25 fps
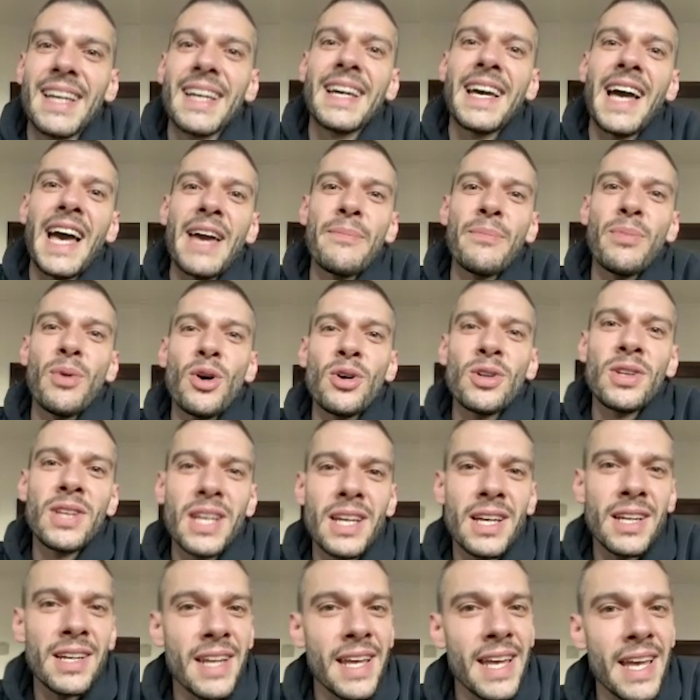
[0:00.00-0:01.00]
Hi,
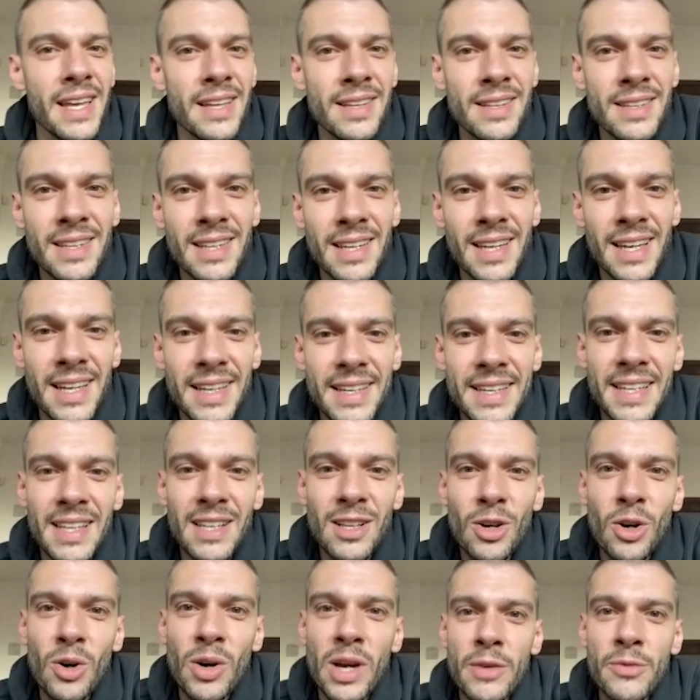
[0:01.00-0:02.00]
Bogdan, and
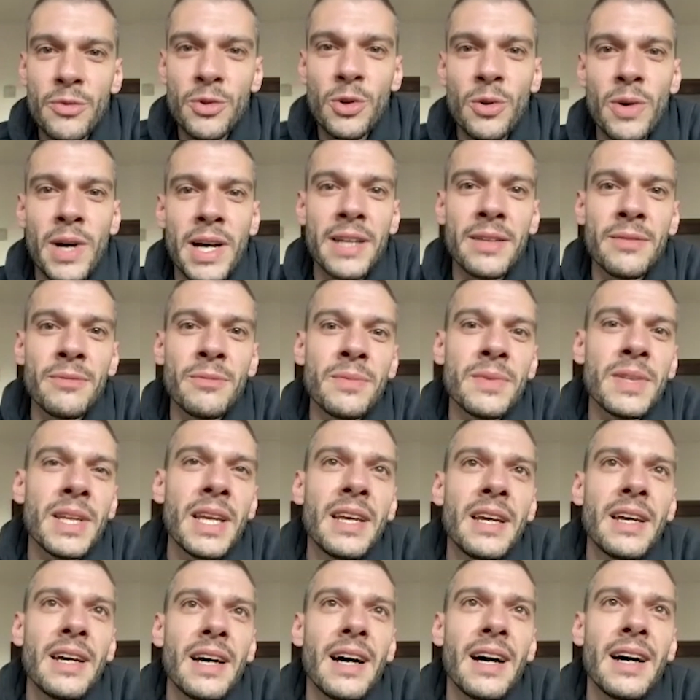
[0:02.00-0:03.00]
hello, everyone.
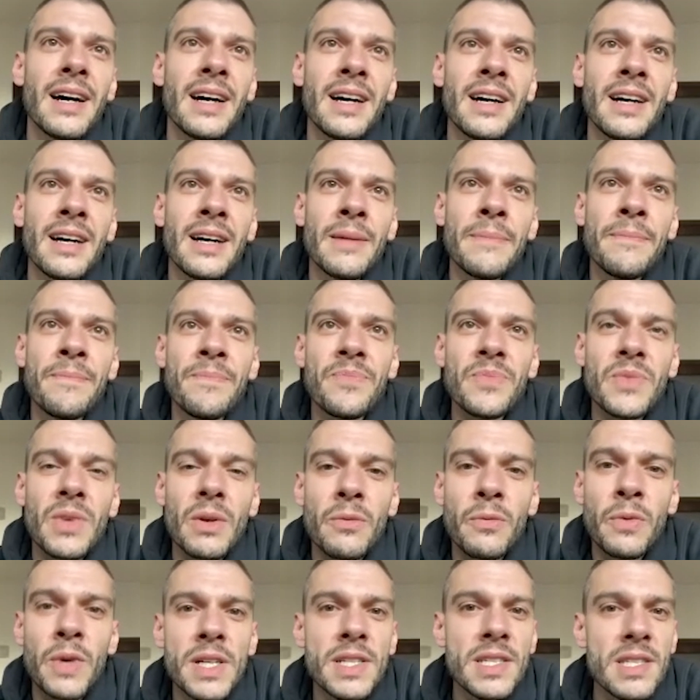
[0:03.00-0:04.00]

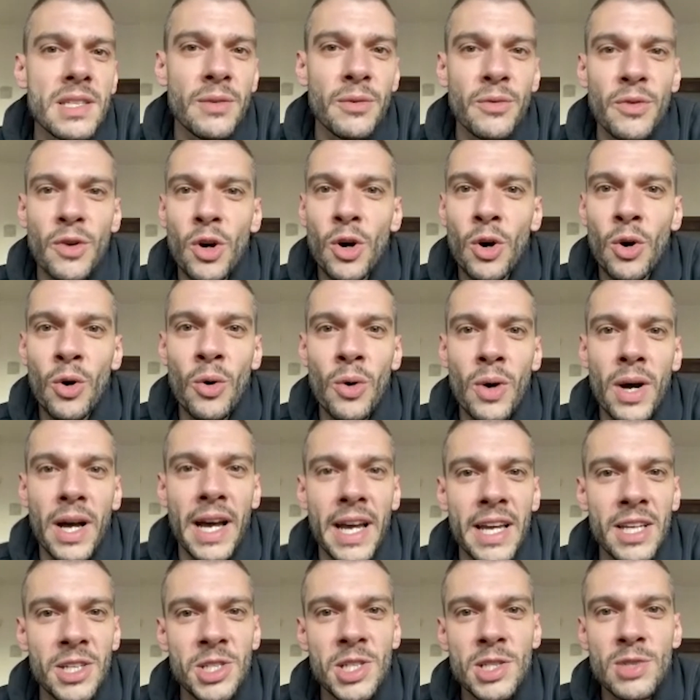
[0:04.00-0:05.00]
First of all,
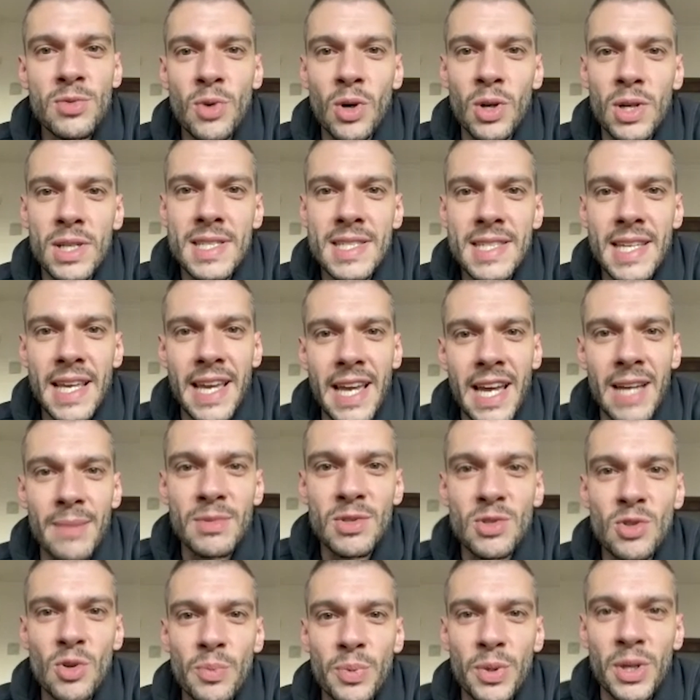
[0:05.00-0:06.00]
I just want to say I'm
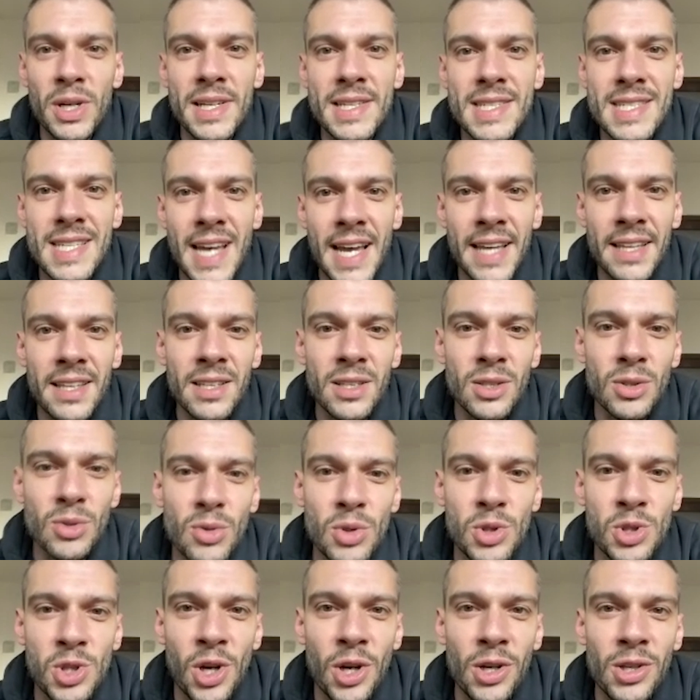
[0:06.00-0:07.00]
super excited
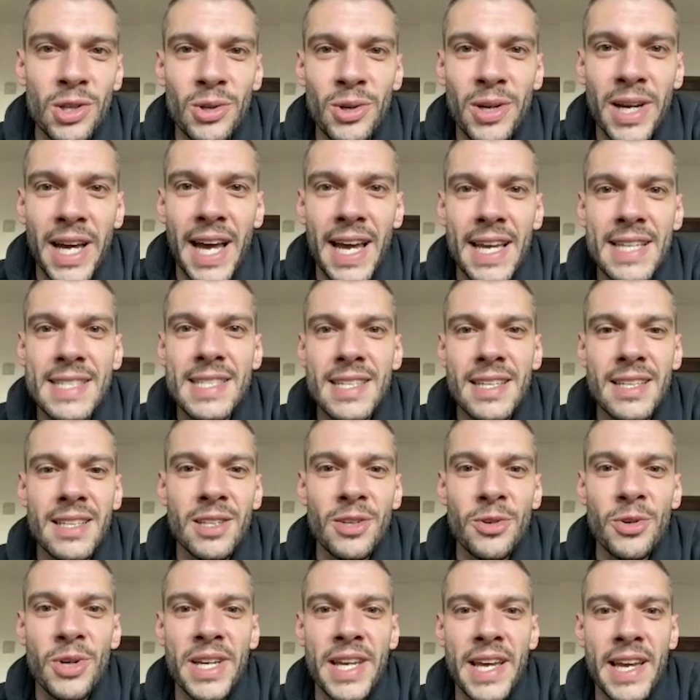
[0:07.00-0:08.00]
to join you guys at
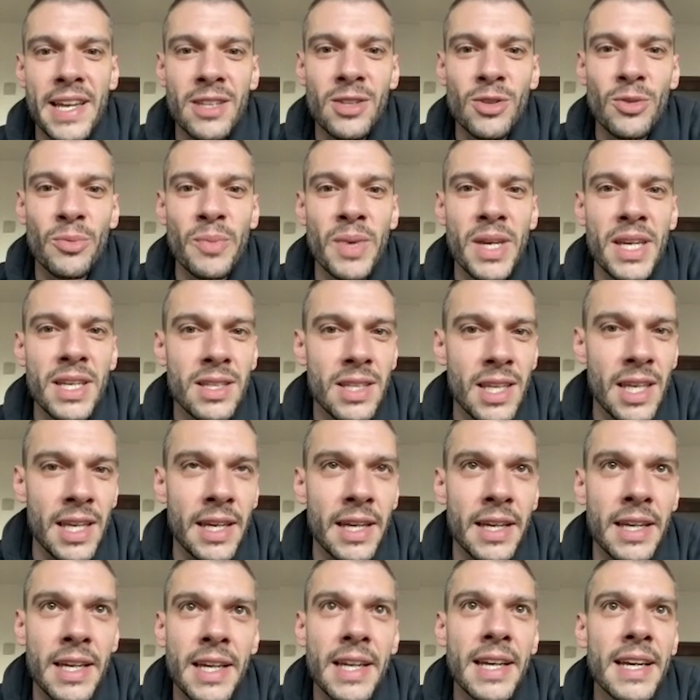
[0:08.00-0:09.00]
the Reendo
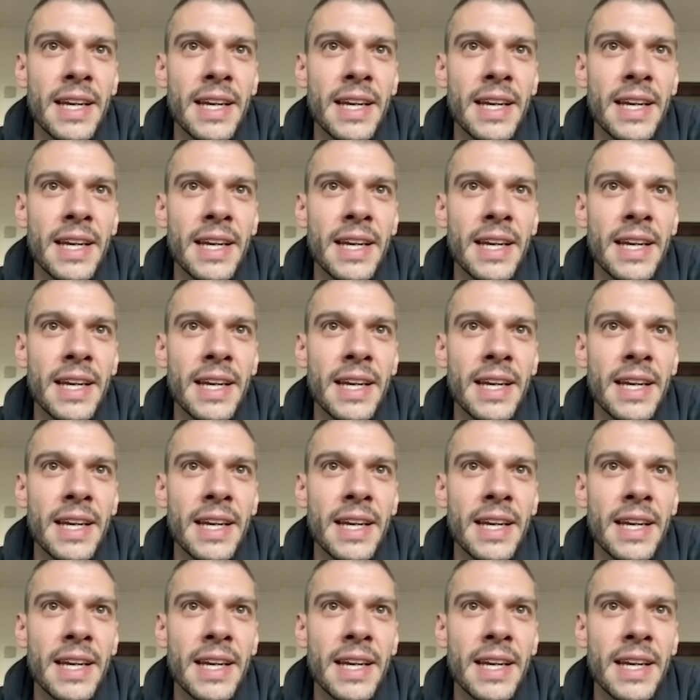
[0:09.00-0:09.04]
meeting.